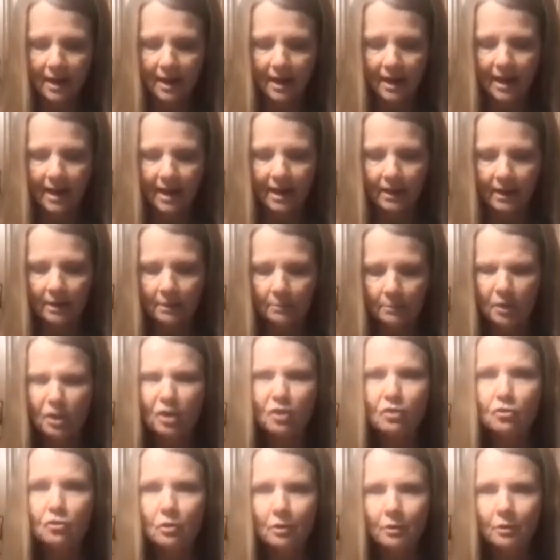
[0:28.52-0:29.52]
And I'm going
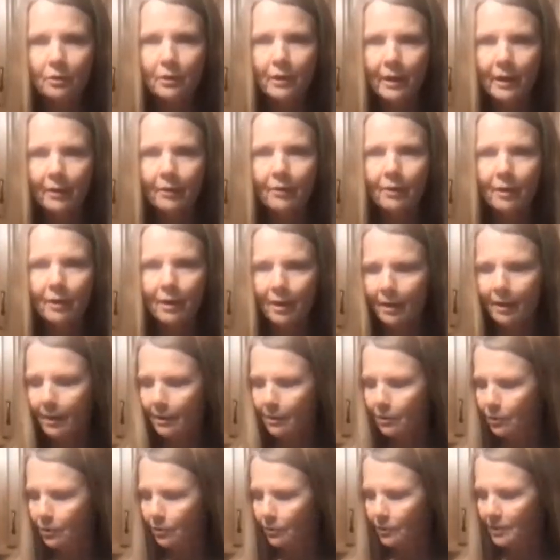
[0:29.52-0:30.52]
to show you how I
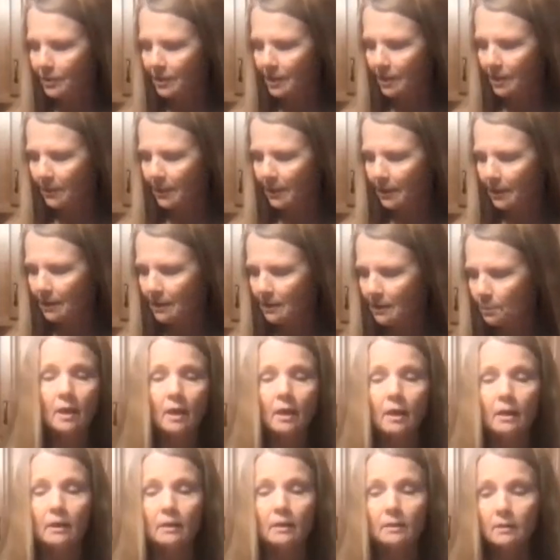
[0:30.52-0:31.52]
use some of these.
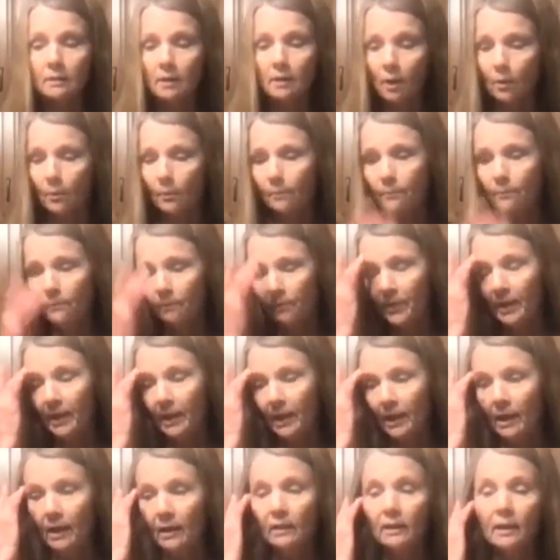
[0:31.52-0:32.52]
So
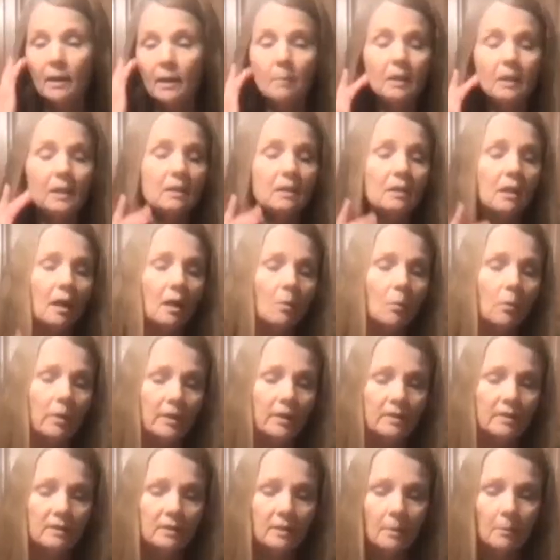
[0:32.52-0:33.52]
let me start
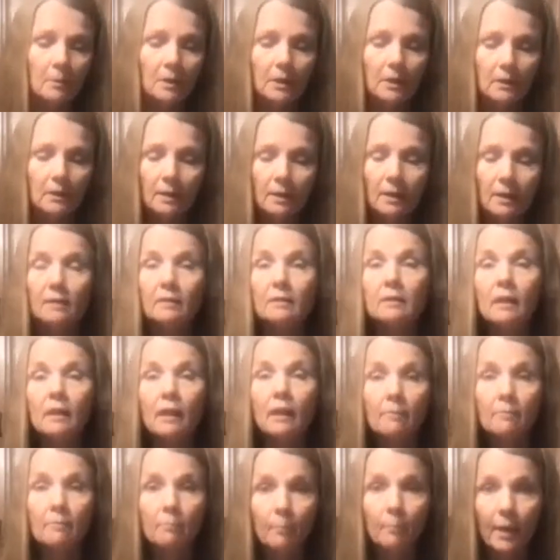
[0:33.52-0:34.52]
with some of the things that
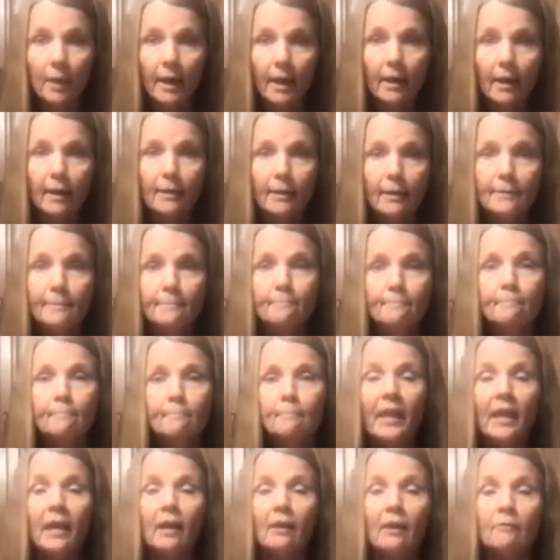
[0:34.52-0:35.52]
I've made.
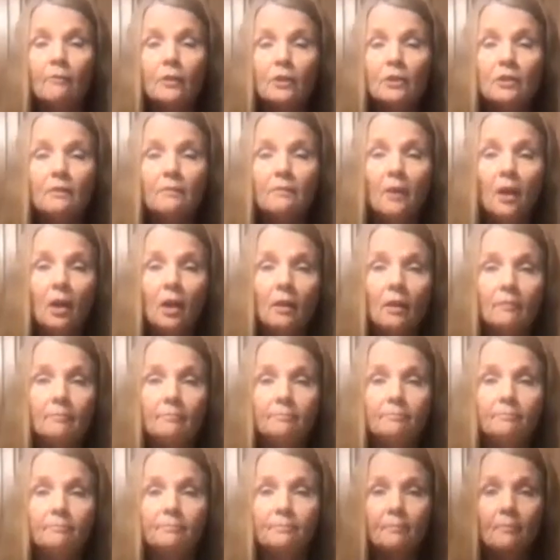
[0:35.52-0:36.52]
First of
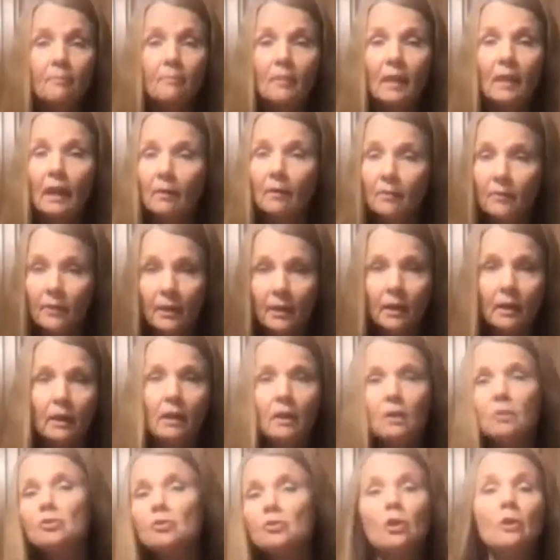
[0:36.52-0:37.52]
all, everything I'm
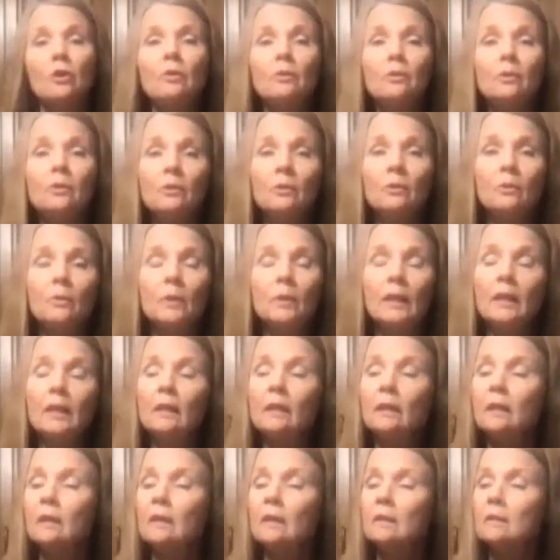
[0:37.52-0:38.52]
going to show you
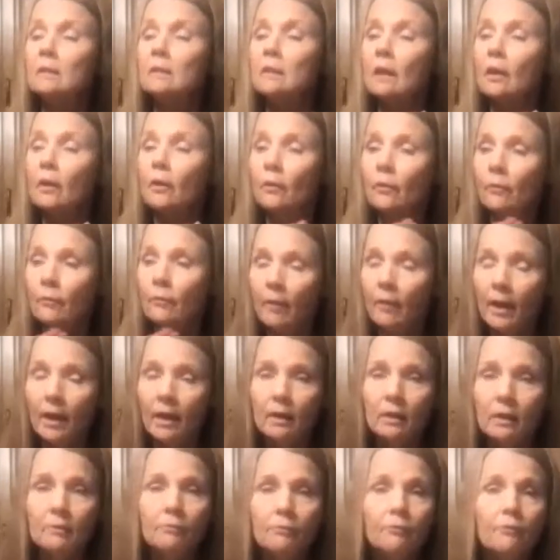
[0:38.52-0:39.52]
is
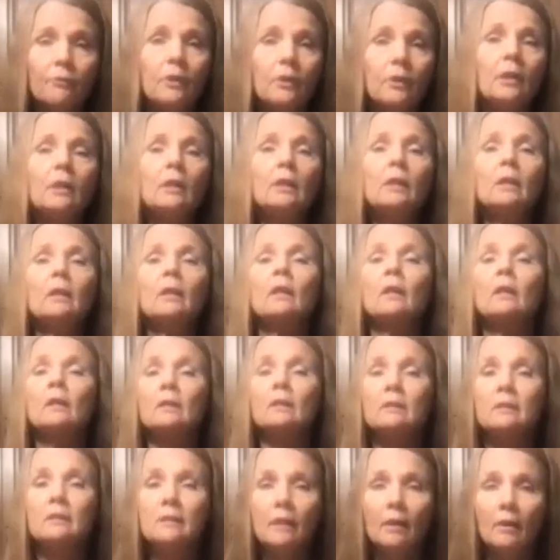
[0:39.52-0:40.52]
grain-free,
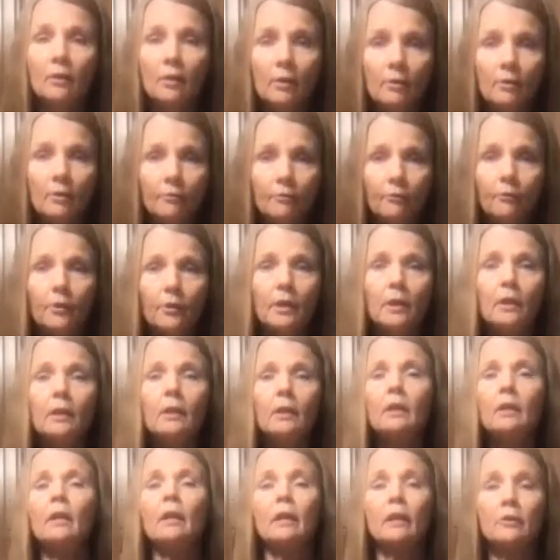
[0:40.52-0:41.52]

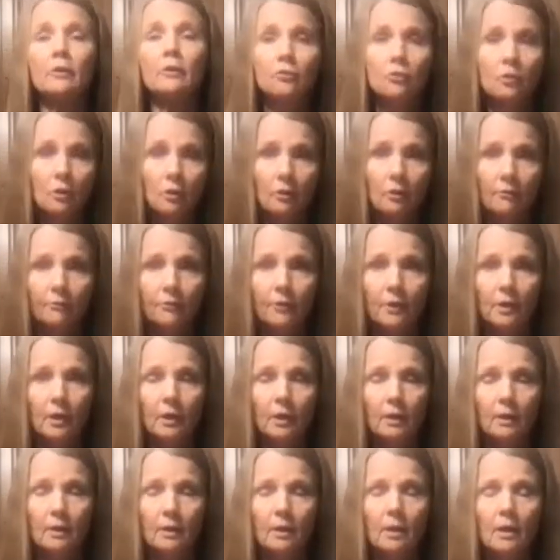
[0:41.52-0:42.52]
dairy-free, and
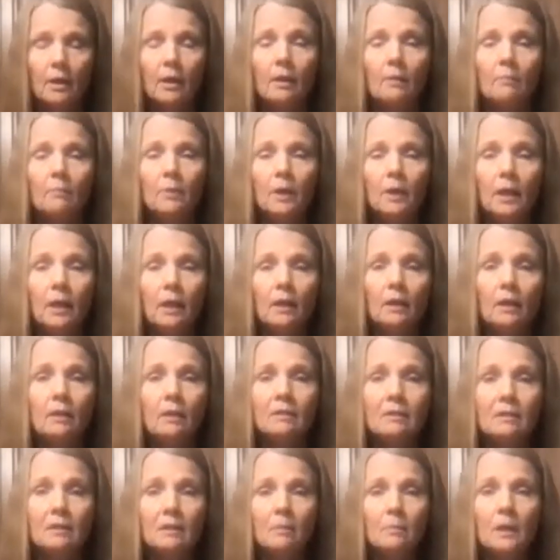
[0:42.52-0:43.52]
sugar-free,
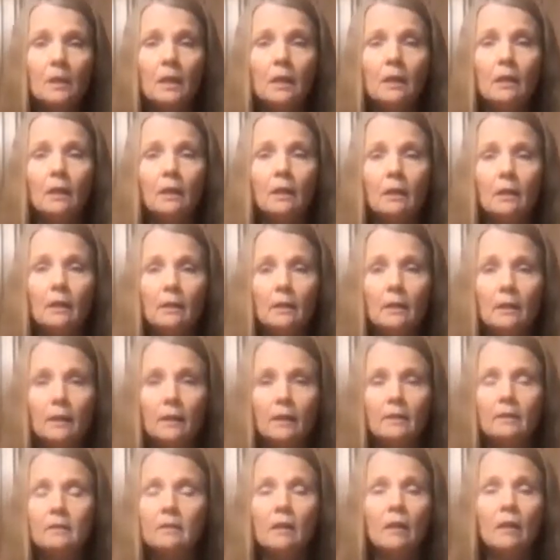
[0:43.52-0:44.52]
because to me,
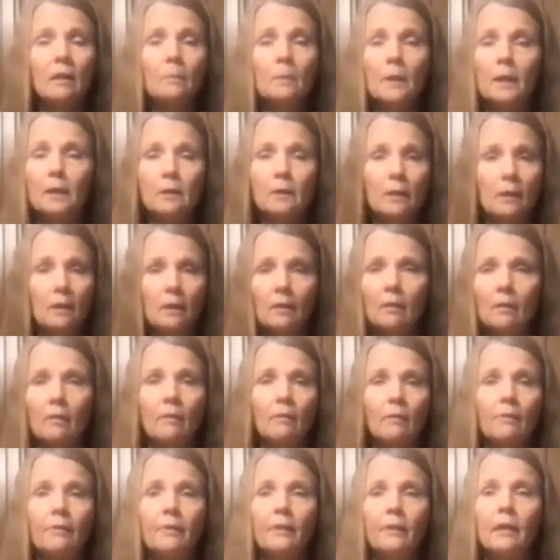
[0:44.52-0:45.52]
it's all about gut
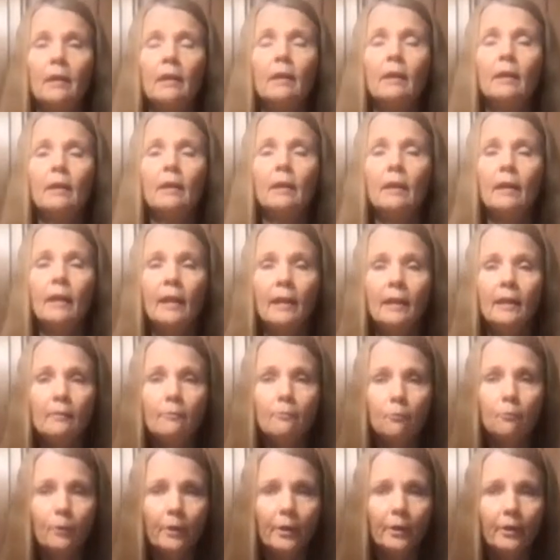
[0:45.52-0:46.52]
health. And
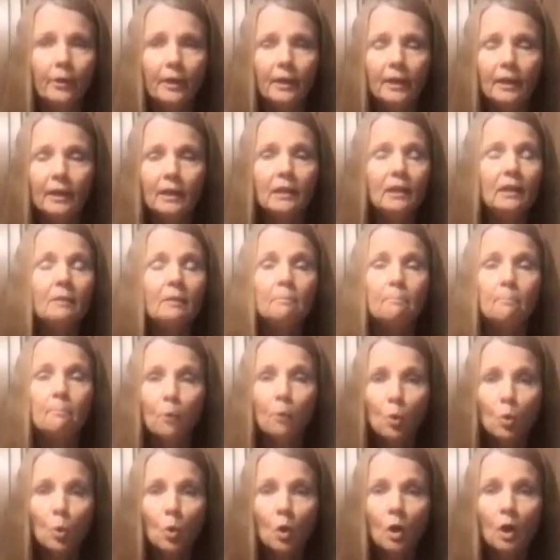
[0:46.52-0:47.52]
if we're eating
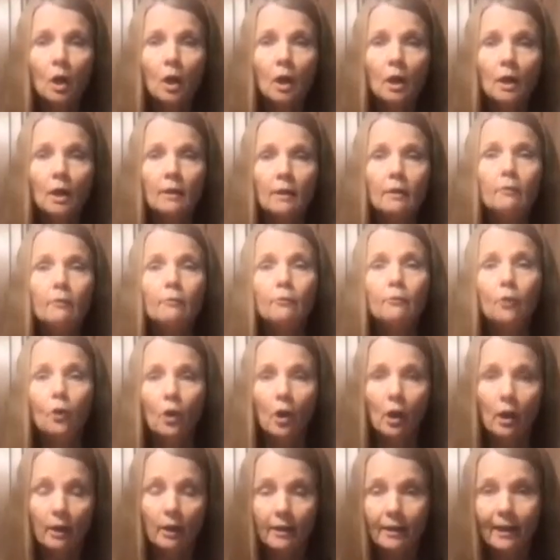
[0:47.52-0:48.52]
more for
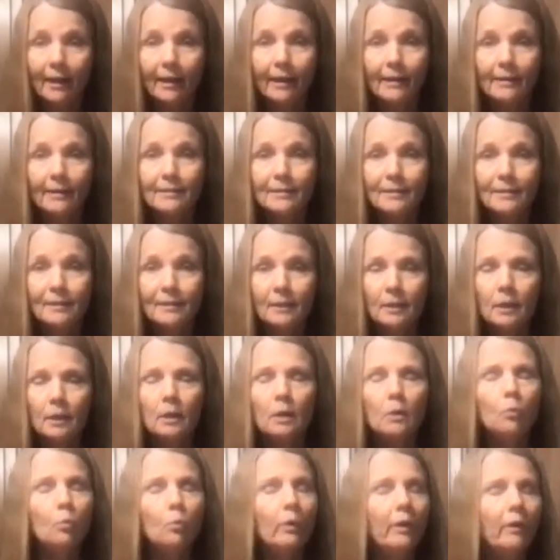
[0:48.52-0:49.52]
our gut,
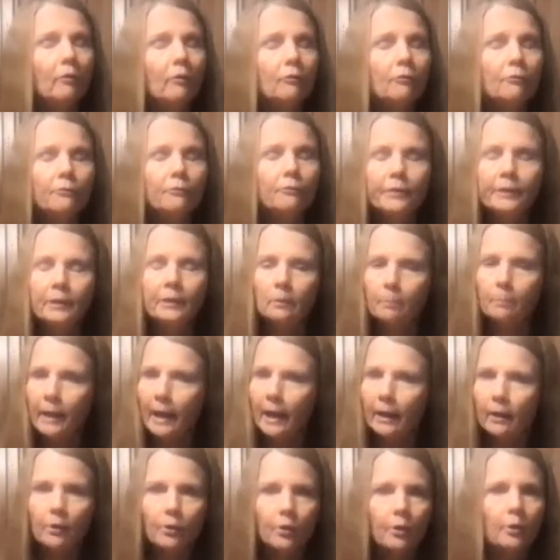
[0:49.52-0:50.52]
we'll feel
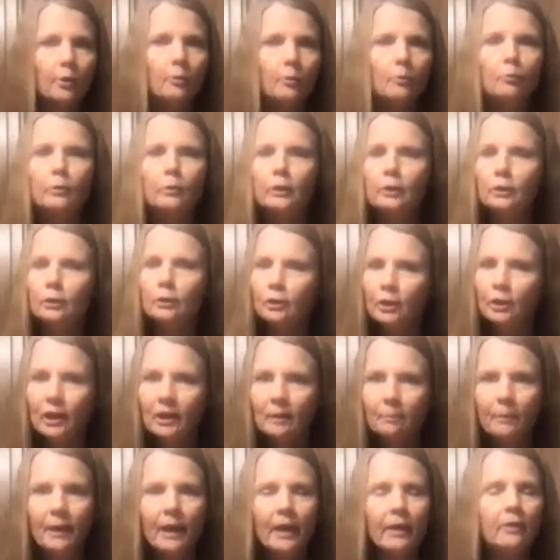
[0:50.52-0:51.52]
better, we'll
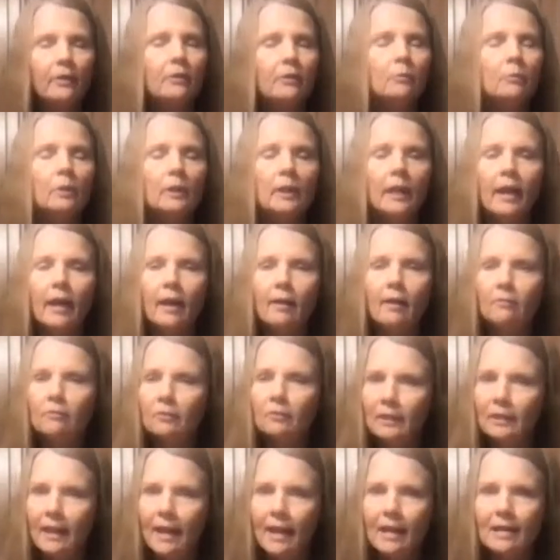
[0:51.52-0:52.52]
look better, we'll have
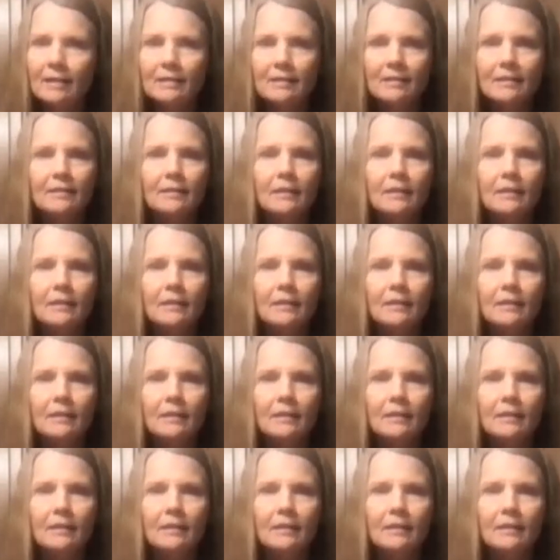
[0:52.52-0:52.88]
less